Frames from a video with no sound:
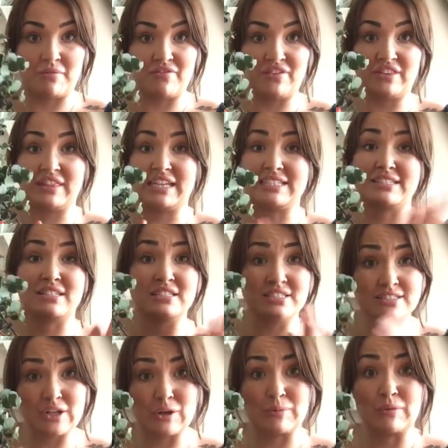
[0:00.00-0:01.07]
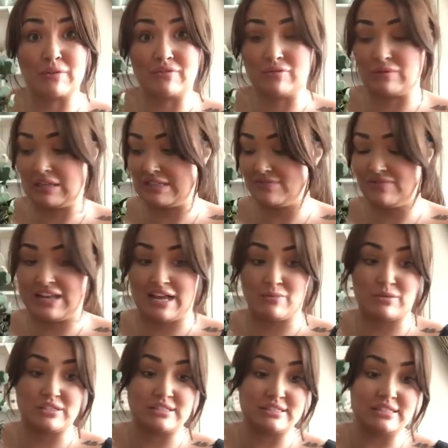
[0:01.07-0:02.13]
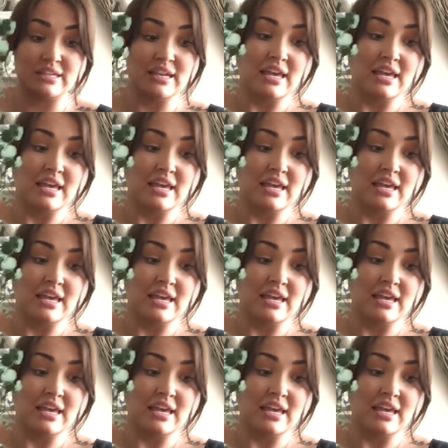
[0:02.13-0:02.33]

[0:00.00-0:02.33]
I think these are so beautiful, these flowers.